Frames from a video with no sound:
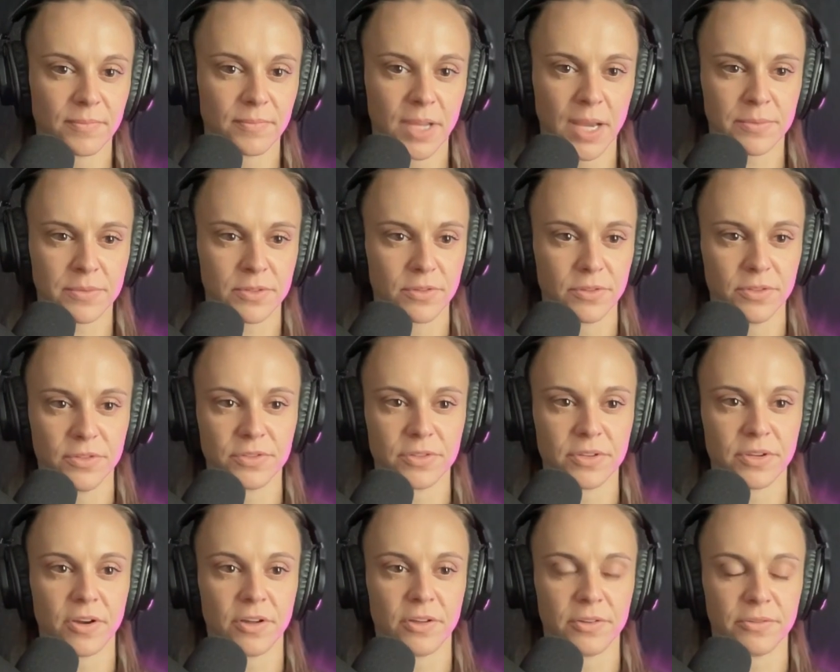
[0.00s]
Absolutely.
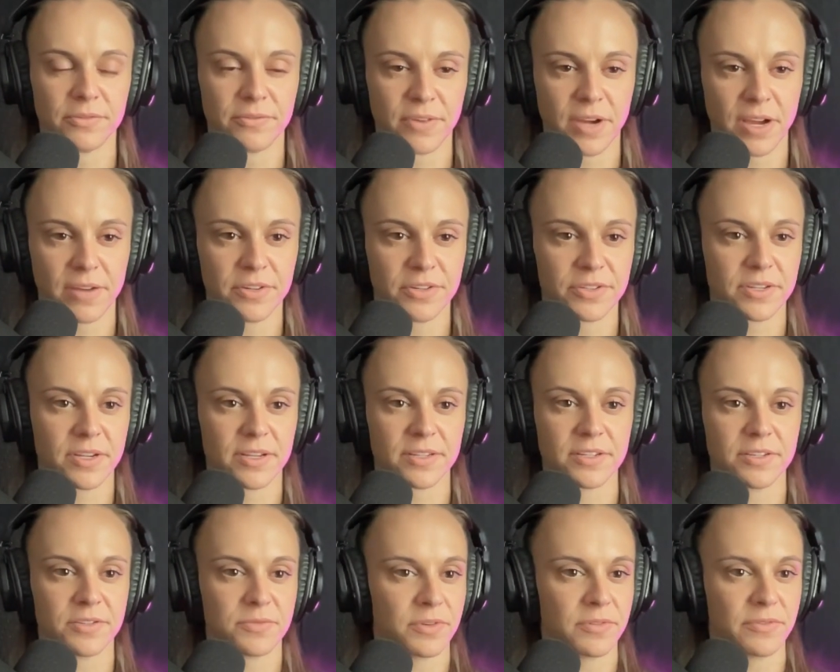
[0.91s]
Using all five of your
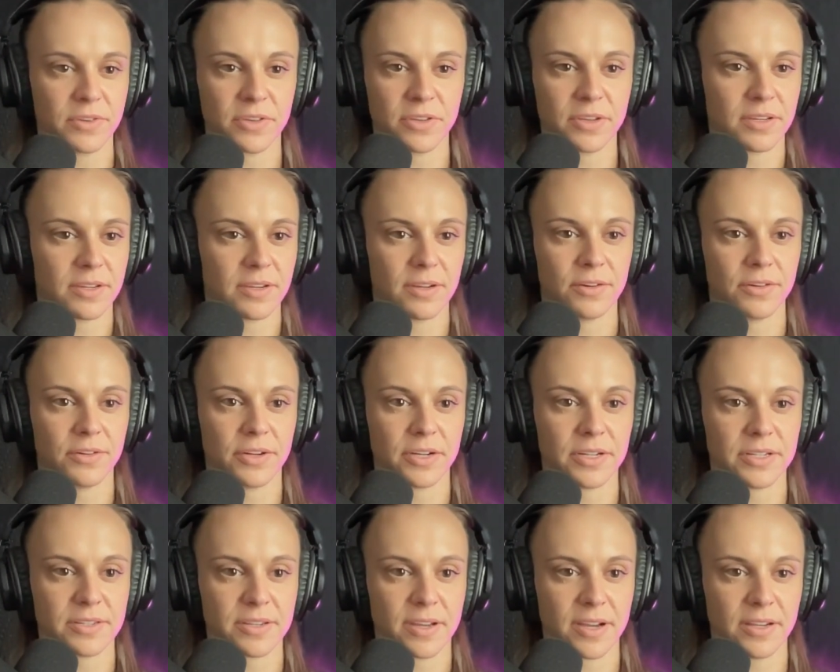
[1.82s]
senses. When you feel like you're
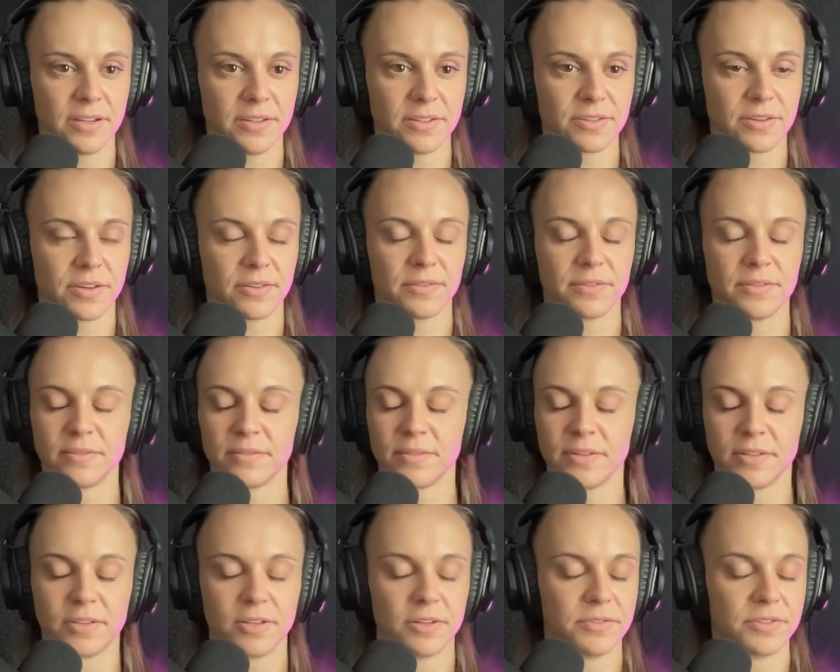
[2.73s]
under anxiety, start,
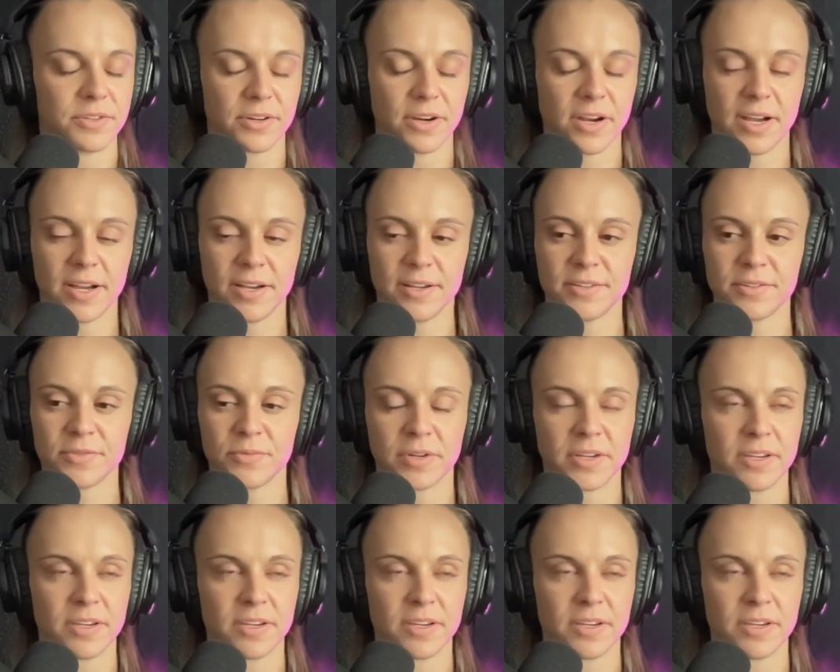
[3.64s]
close your eyes.